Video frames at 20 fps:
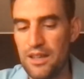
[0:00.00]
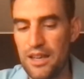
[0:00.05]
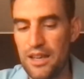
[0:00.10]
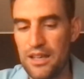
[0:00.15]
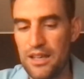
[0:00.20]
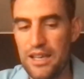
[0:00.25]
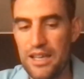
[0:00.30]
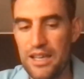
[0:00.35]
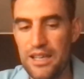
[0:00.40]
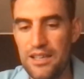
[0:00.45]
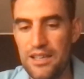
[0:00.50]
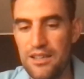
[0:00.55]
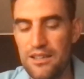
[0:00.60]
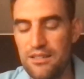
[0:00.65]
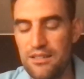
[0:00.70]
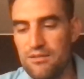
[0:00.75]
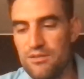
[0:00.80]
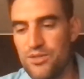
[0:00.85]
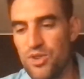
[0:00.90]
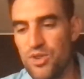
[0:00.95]

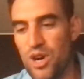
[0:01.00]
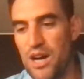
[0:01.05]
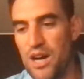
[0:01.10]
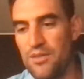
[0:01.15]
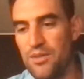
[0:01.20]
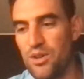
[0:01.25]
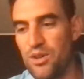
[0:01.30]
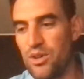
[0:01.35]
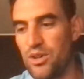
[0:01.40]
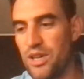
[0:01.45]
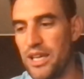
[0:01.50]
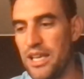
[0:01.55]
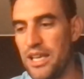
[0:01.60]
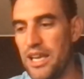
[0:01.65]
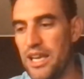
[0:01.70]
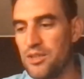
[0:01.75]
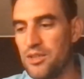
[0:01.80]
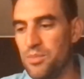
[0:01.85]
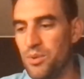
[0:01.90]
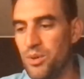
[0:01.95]
key driver or key
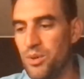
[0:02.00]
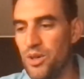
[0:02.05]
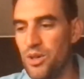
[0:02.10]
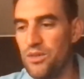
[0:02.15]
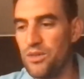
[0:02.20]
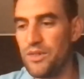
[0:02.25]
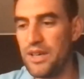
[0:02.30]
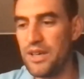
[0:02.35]
exporter of